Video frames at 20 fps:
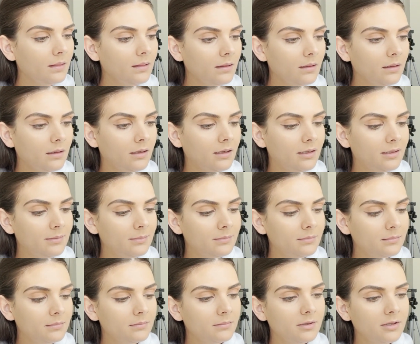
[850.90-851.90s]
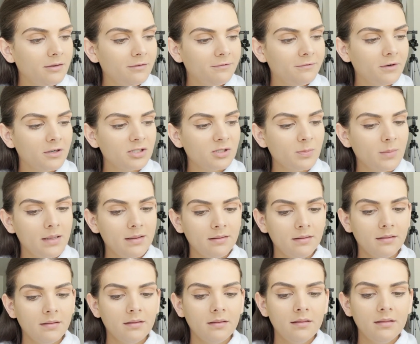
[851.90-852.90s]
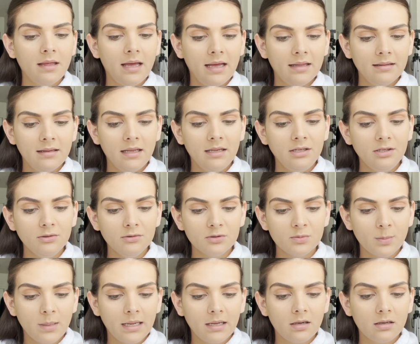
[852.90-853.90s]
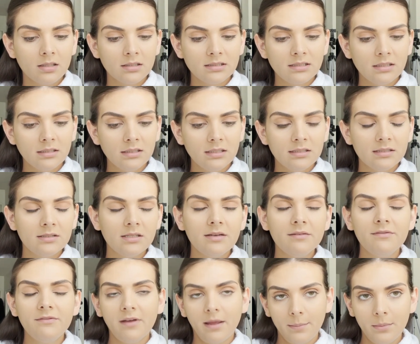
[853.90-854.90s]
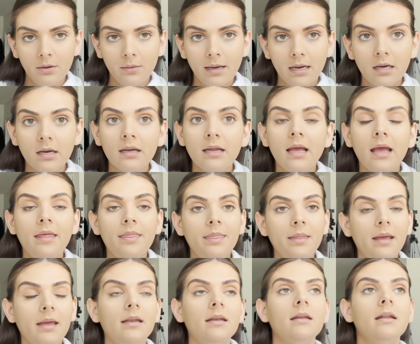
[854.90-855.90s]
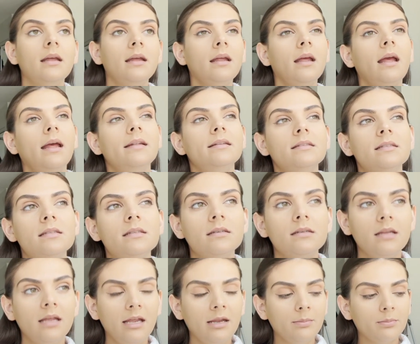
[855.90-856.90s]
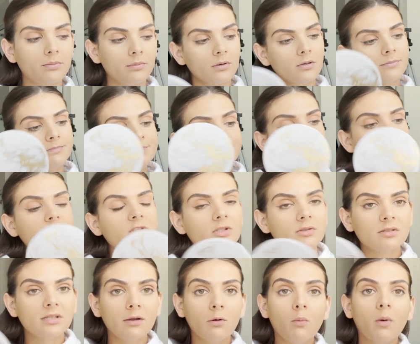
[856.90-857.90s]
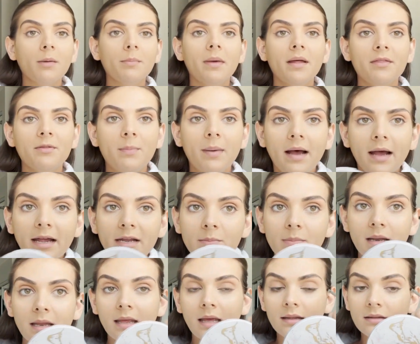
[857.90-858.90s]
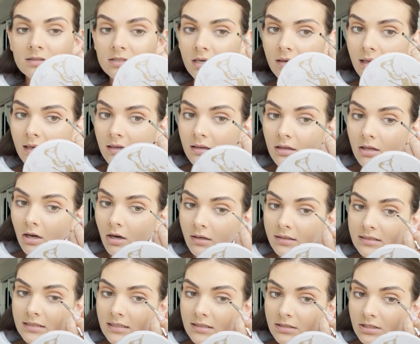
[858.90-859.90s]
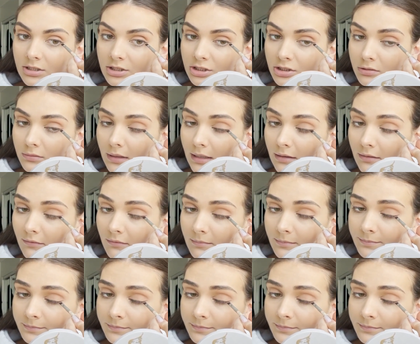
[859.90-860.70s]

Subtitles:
the first month that they use my content is in February, and then it ends in April. So it's like 1 month behind, but I start getting the content to shoot in